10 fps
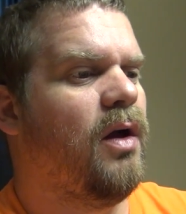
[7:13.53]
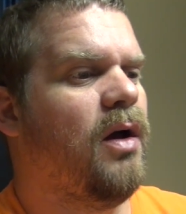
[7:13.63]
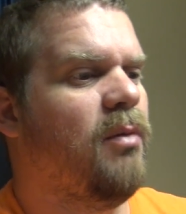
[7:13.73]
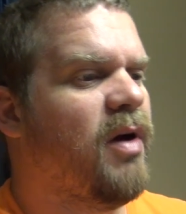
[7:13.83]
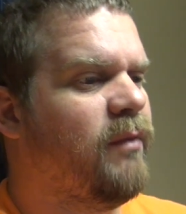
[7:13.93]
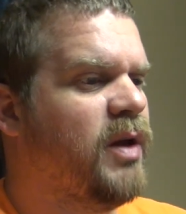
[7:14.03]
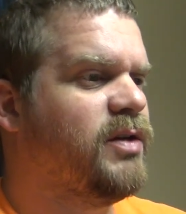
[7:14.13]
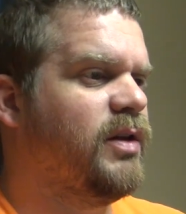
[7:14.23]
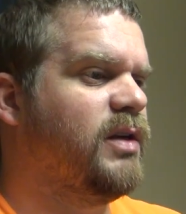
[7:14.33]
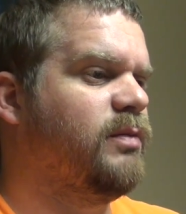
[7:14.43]
I've
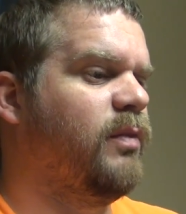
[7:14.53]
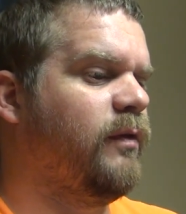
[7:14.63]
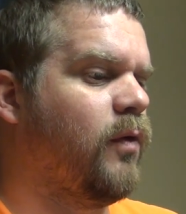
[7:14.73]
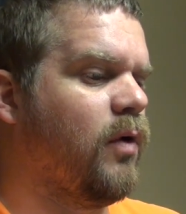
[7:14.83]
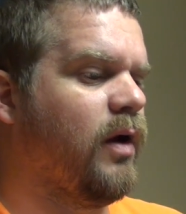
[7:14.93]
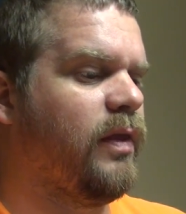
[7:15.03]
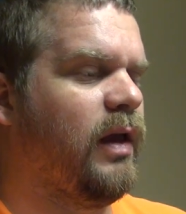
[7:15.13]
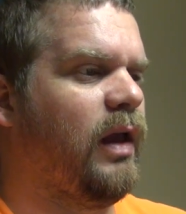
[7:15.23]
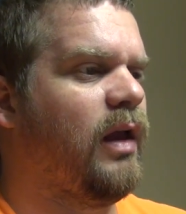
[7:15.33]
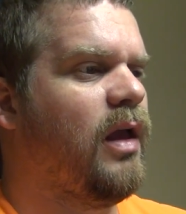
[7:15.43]
mentioned this before, I
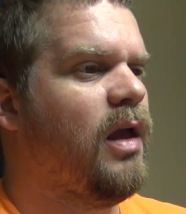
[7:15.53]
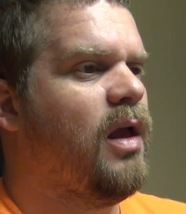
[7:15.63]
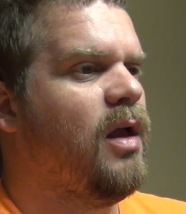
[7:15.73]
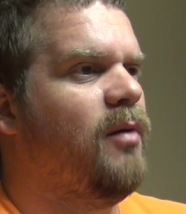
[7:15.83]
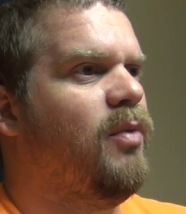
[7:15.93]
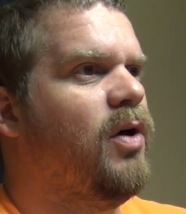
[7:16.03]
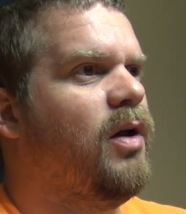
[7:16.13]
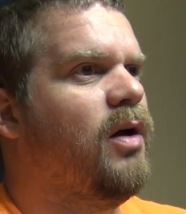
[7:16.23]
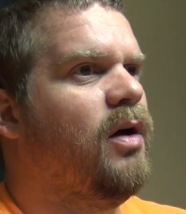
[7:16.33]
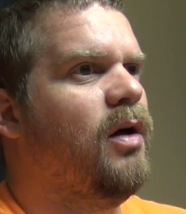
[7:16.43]
think,
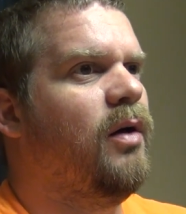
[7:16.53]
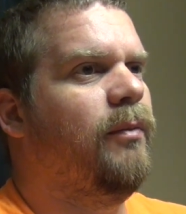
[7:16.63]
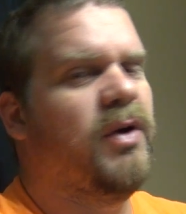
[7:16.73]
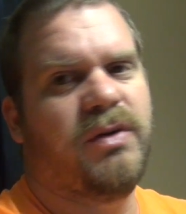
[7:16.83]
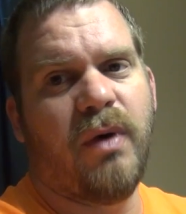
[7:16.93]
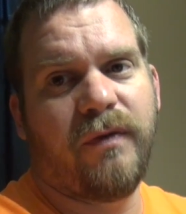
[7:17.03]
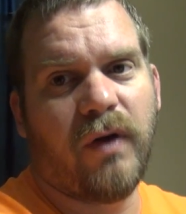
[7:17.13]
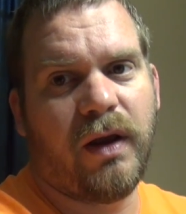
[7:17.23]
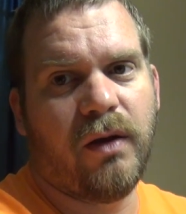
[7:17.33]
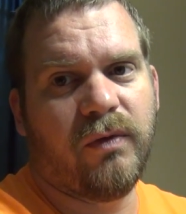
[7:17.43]
but most of my
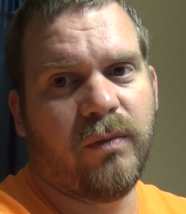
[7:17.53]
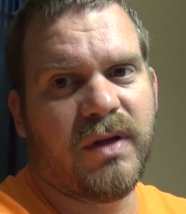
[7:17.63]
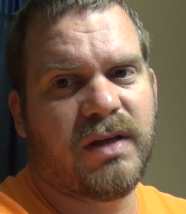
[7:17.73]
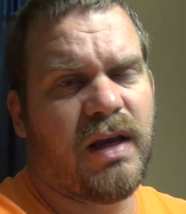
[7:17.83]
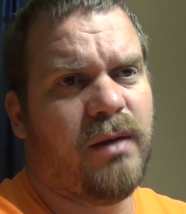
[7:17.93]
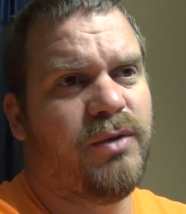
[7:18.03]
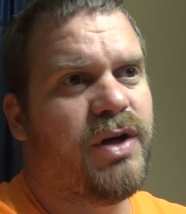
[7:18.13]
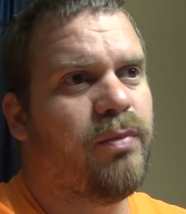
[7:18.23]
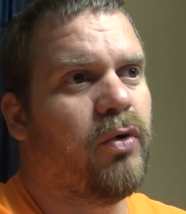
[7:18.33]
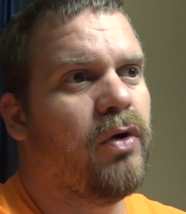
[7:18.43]
freight comes from the same
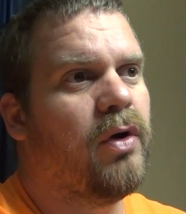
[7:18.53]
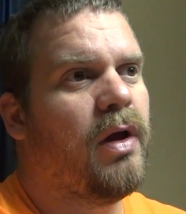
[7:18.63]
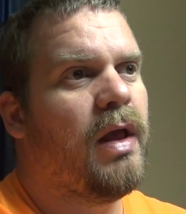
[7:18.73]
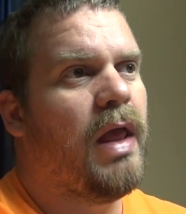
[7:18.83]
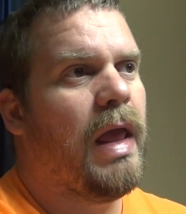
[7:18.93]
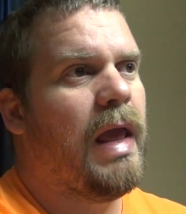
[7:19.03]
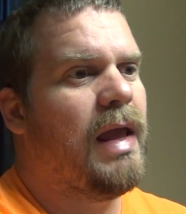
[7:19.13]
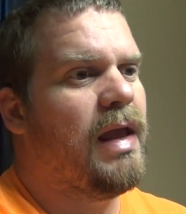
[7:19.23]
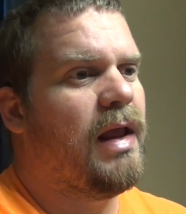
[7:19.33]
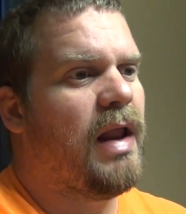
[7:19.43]
shipper,
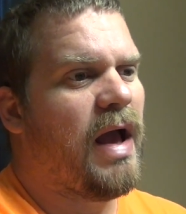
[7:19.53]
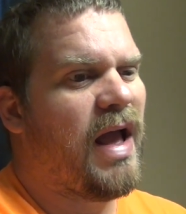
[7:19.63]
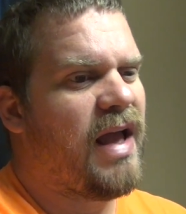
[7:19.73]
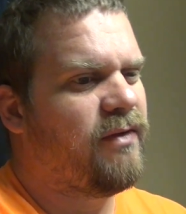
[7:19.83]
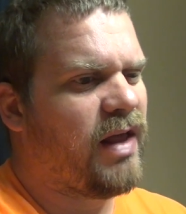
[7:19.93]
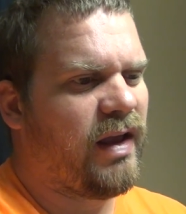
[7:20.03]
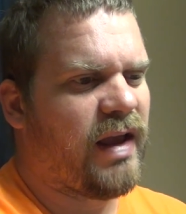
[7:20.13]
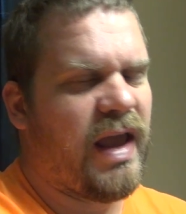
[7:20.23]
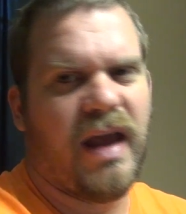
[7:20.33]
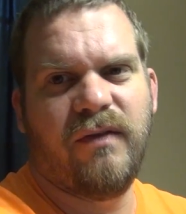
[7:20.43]
and I have like
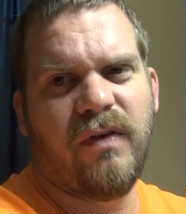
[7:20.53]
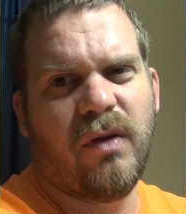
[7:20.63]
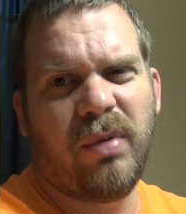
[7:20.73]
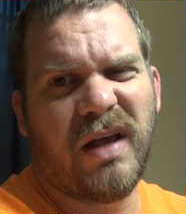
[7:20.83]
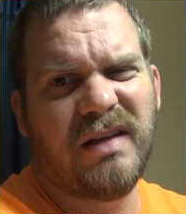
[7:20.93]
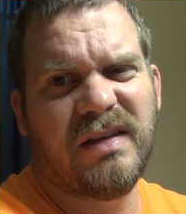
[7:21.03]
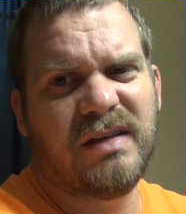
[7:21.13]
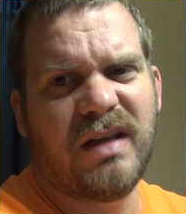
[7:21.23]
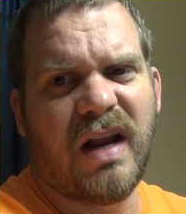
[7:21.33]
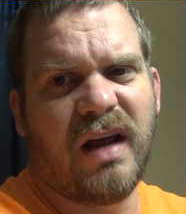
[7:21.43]
a handful of
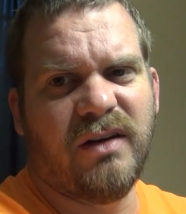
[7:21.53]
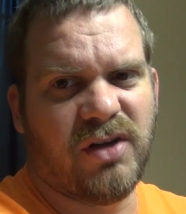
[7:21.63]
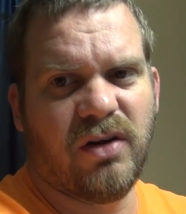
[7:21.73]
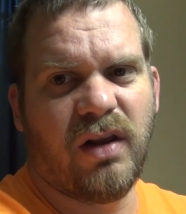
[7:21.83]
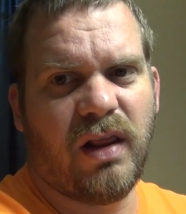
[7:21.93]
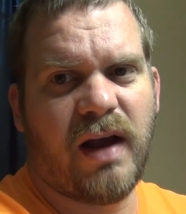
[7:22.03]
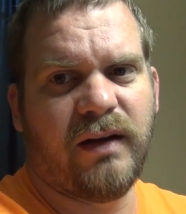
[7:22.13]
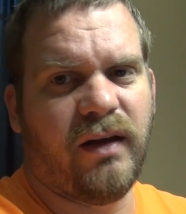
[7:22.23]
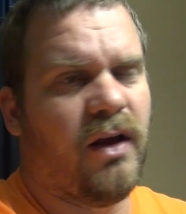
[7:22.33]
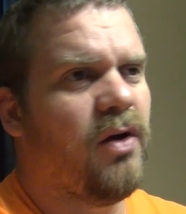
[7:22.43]
places that I generally
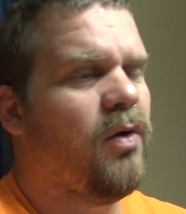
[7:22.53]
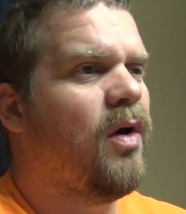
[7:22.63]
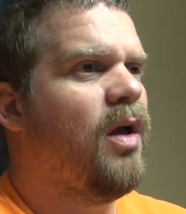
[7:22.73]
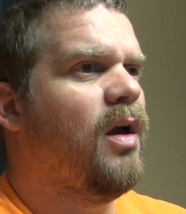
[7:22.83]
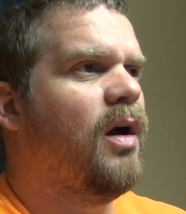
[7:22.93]
like to go.